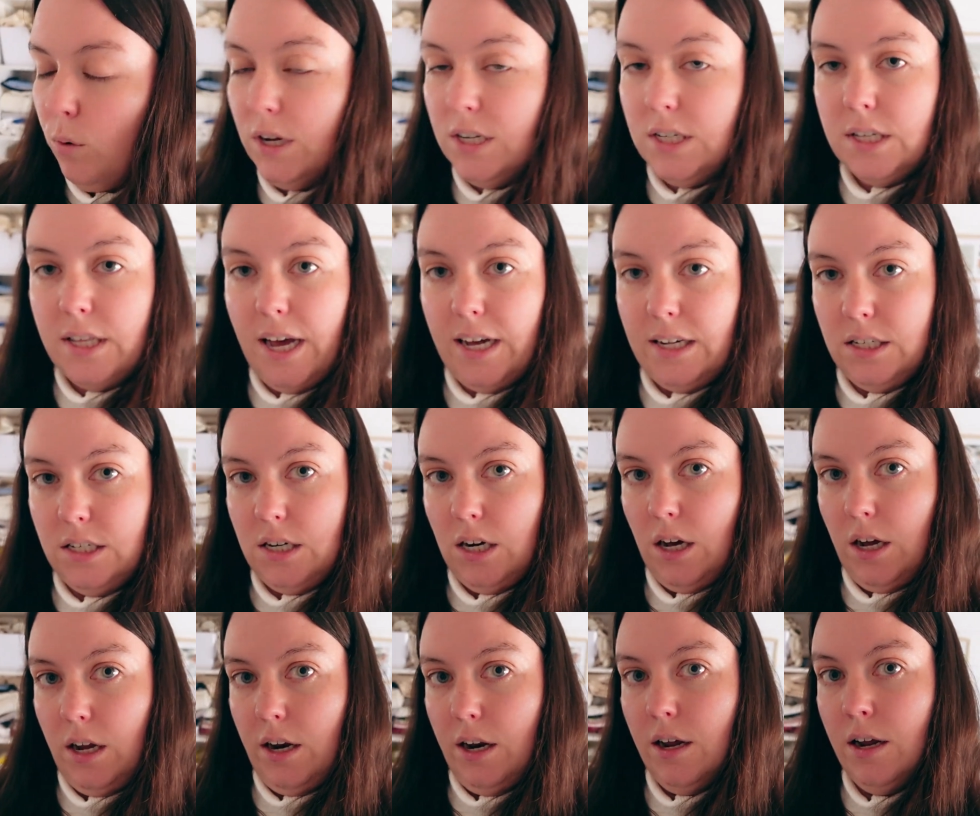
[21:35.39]
once that's
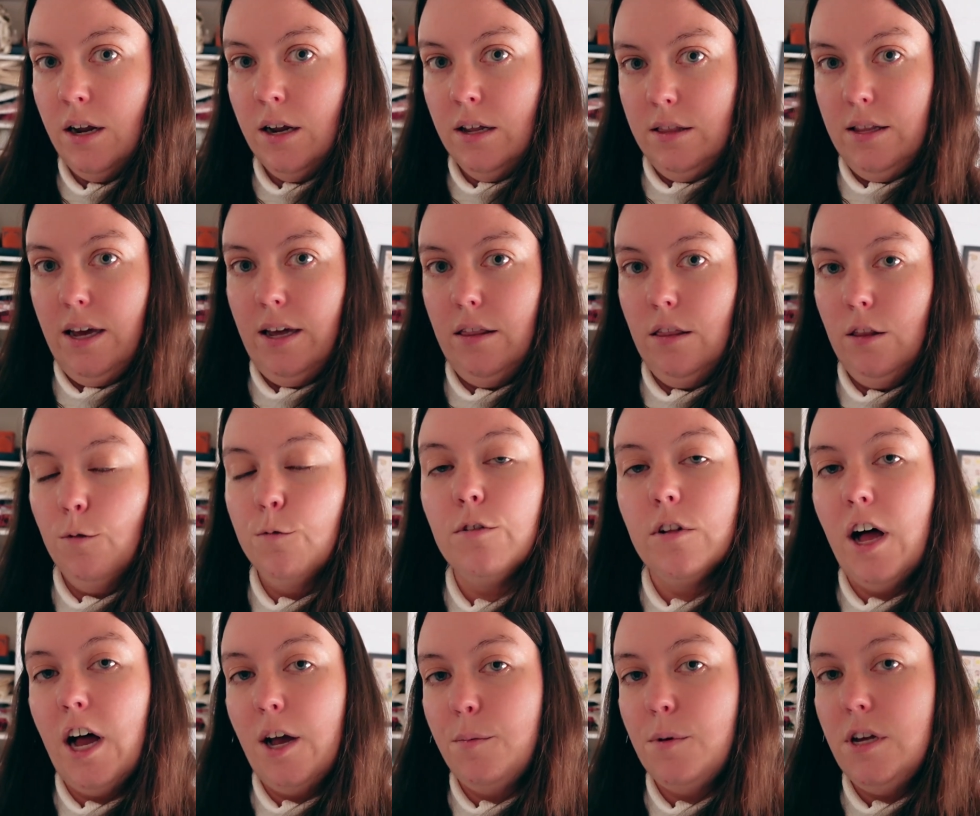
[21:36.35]
done, then the
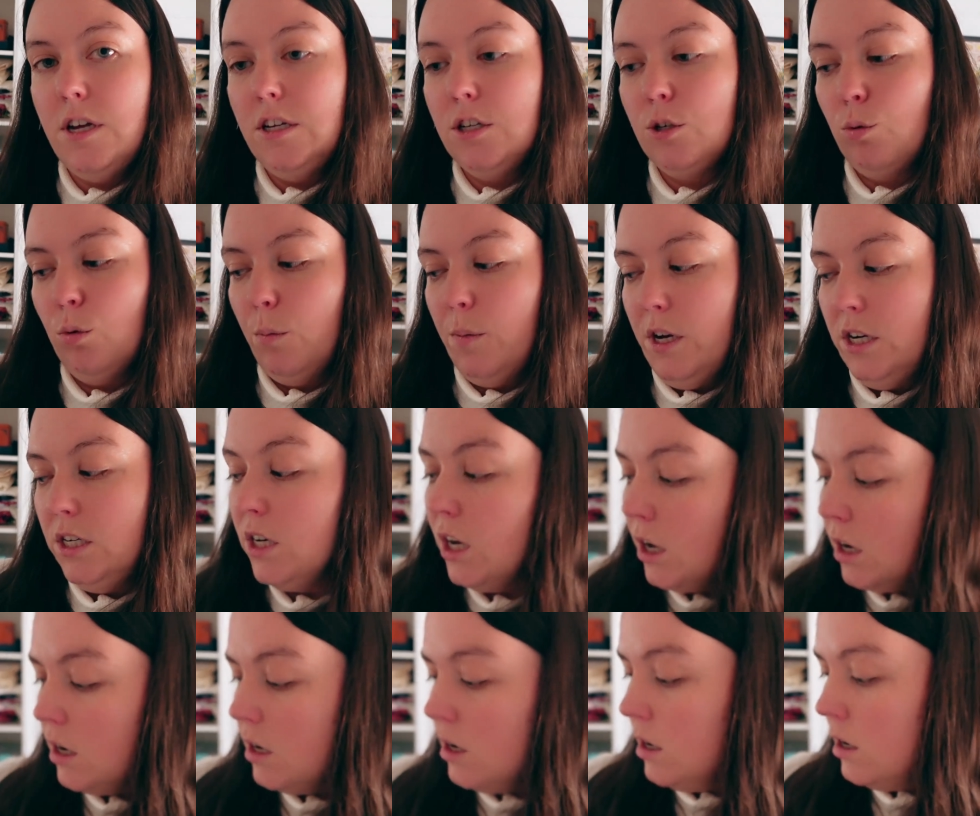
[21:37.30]
fly piece will be
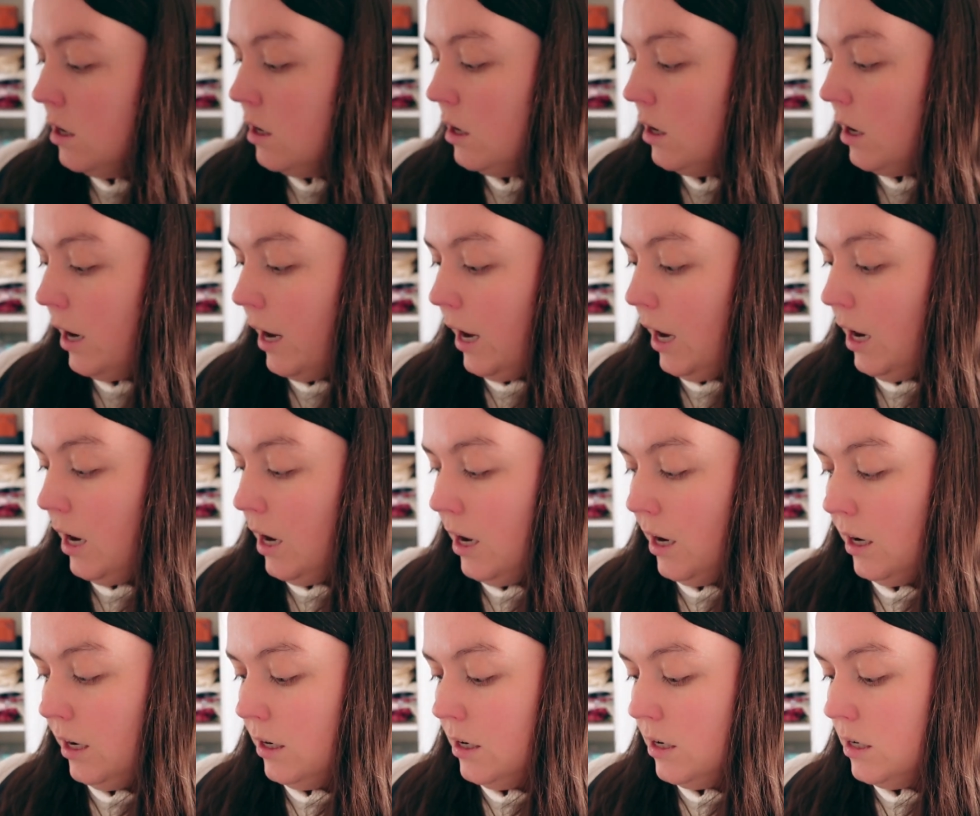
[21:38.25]
done,
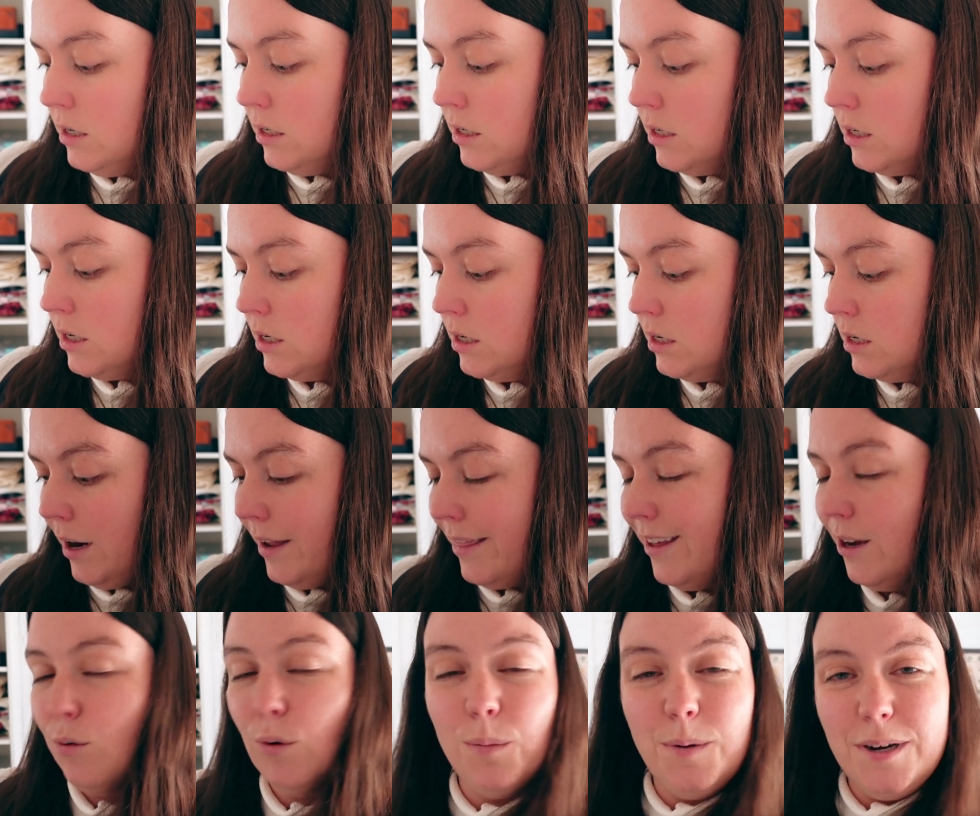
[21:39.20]
and I
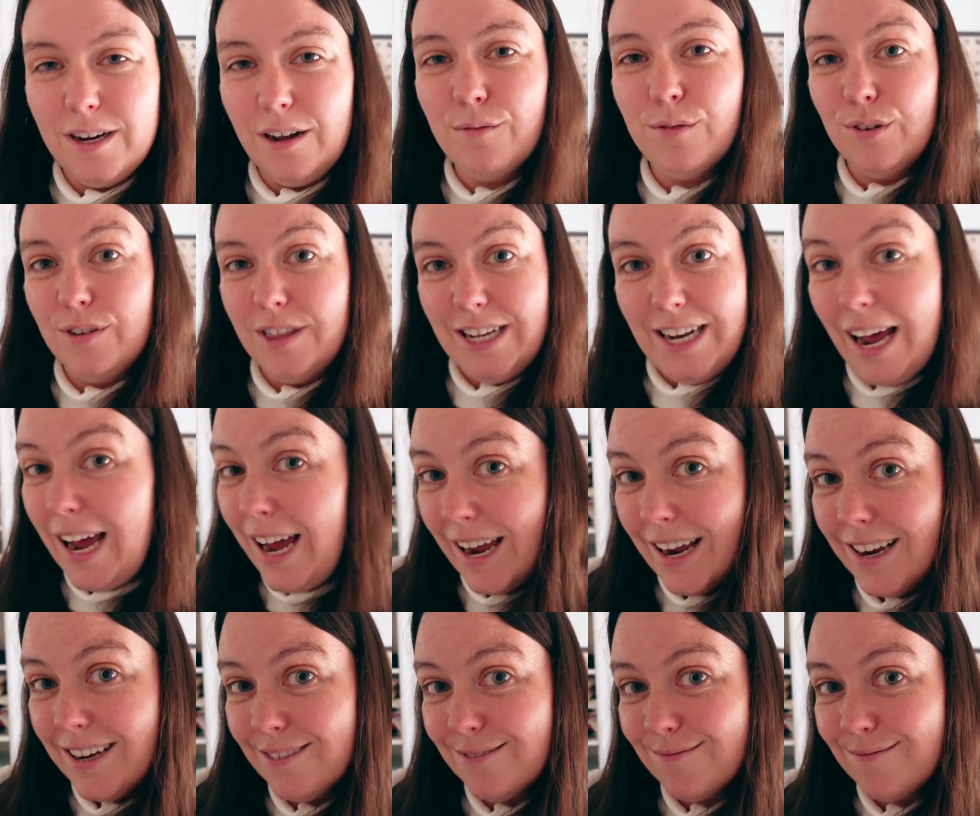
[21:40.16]
think we'll be done for the day.